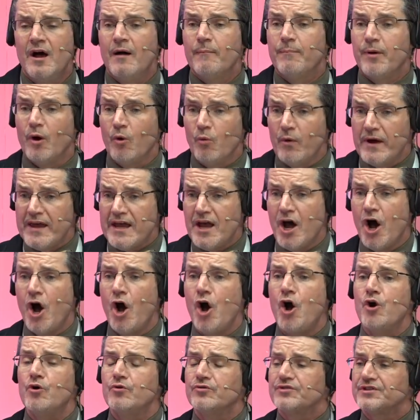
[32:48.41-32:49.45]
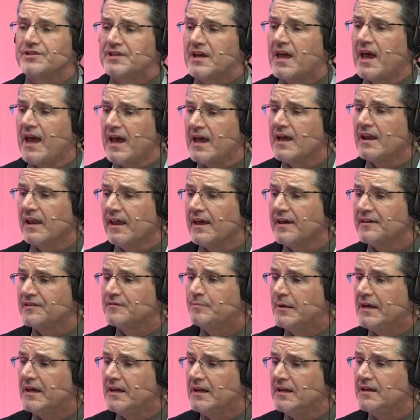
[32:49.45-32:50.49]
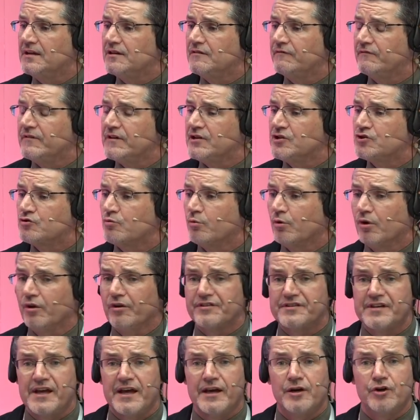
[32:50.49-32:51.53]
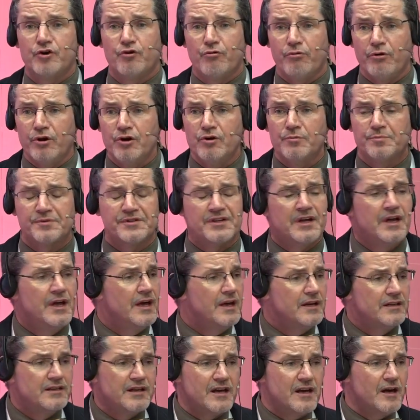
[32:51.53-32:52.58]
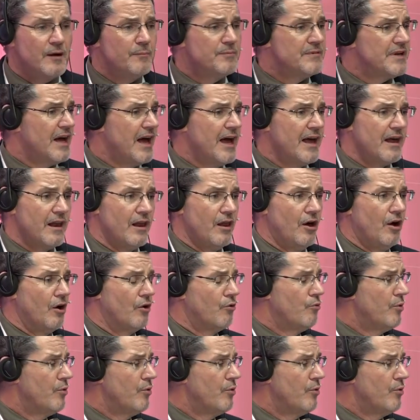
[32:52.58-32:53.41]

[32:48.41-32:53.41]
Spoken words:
but we host gay and lesbian individuals and groups to come dialogue.